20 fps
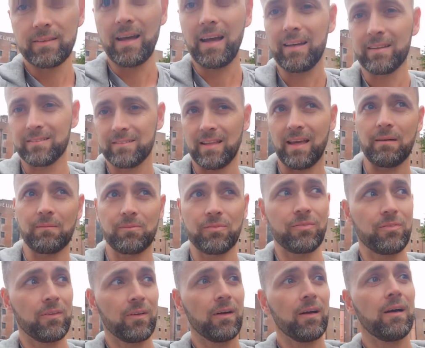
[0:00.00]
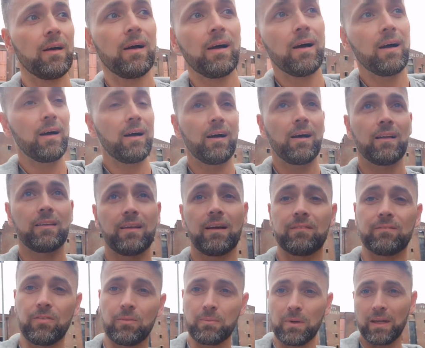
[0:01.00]
That is depth. And
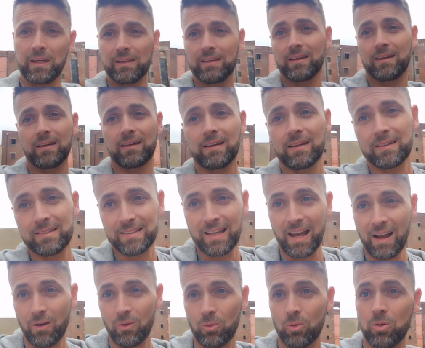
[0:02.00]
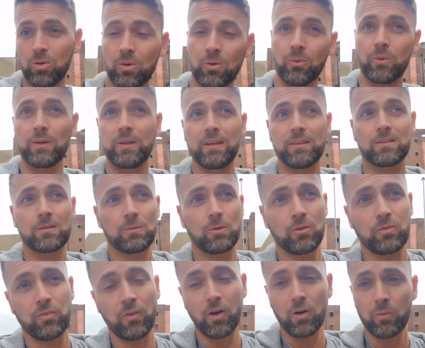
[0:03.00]
that for me is how we need to
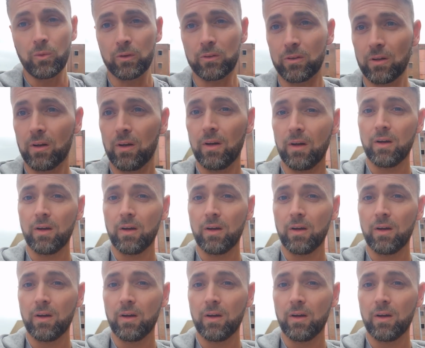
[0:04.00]
move forward.